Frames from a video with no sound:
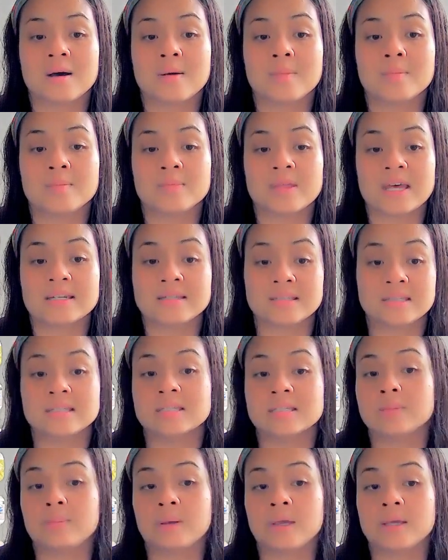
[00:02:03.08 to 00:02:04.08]
um, that
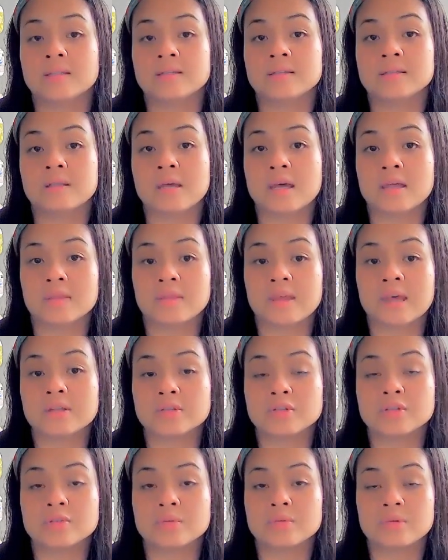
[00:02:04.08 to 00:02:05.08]
dissipates, that
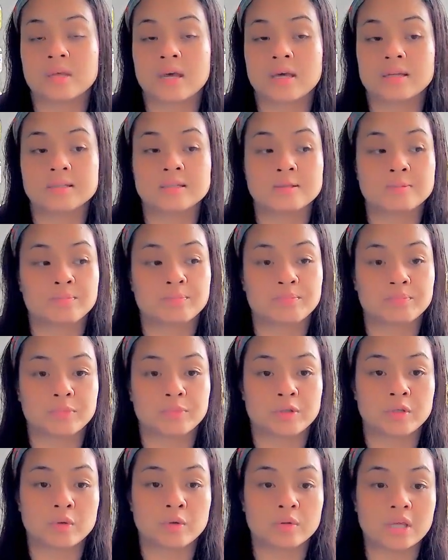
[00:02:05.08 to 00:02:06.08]
that that
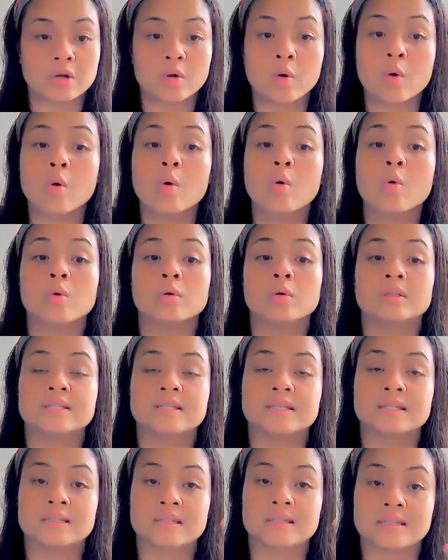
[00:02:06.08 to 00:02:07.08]
you know that
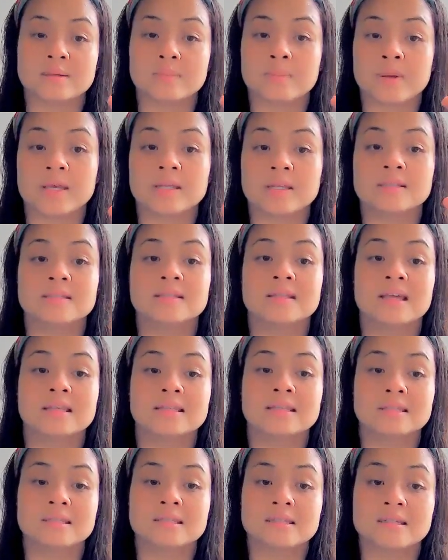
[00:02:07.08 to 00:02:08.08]
holds dissipates
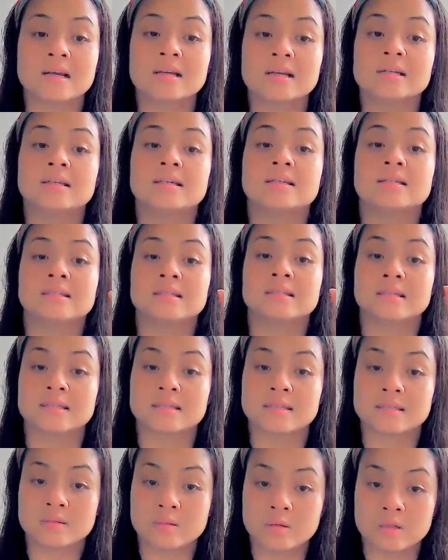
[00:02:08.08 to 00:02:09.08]
that stuckness
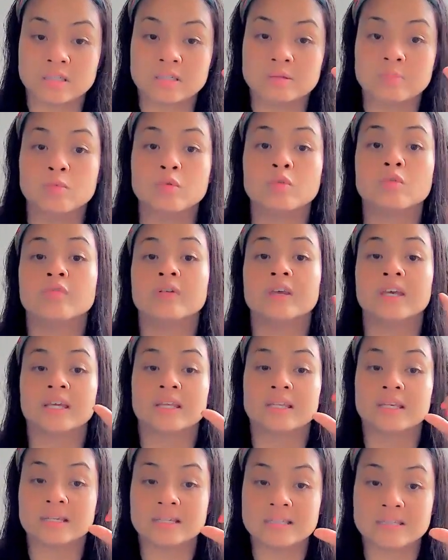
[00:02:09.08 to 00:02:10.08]
is is moving
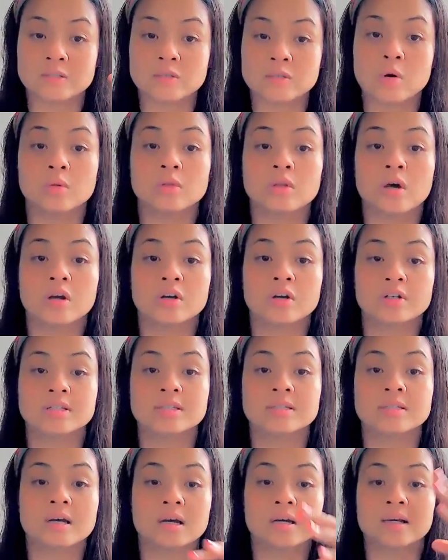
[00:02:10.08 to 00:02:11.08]
and it's no longer
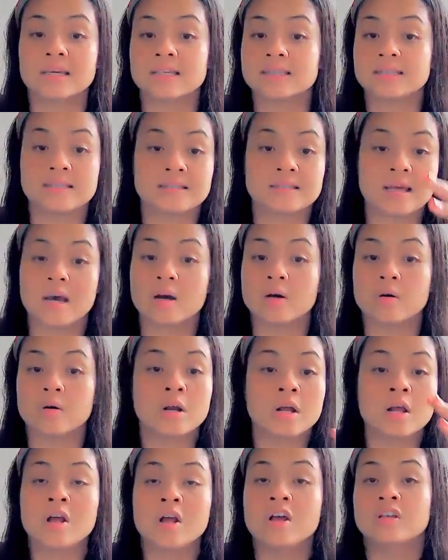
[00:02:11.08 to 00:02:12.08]
stuck it's now
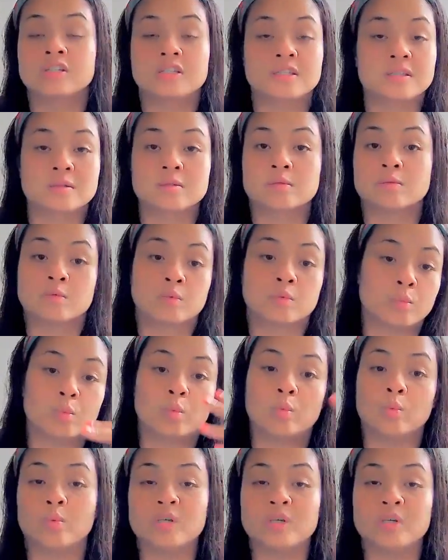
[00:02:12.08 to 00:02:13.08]

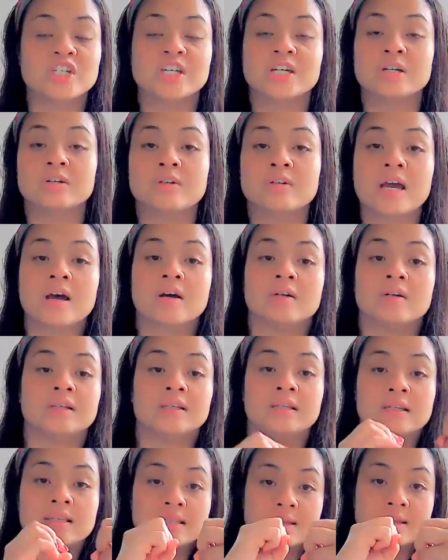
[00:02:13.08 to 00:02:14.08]
swishing
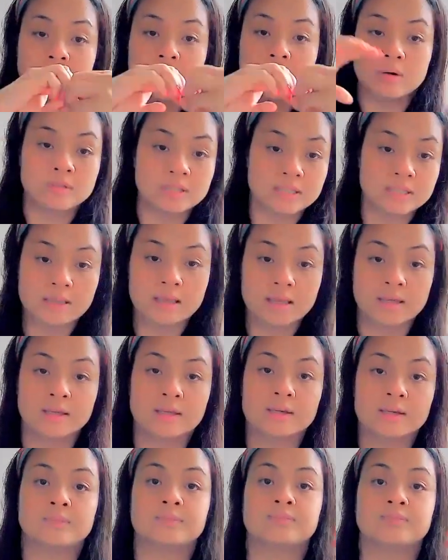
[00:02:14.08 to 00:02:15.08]
around and it's about to
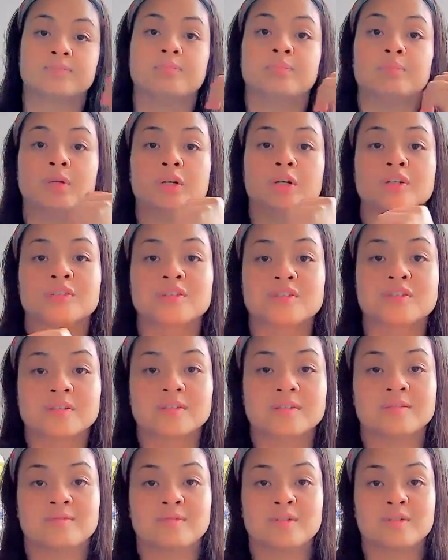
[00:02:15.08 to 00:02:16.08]
like
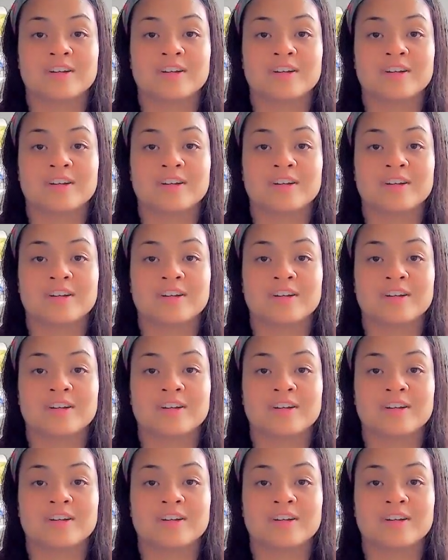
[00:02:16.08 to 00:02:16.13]
burst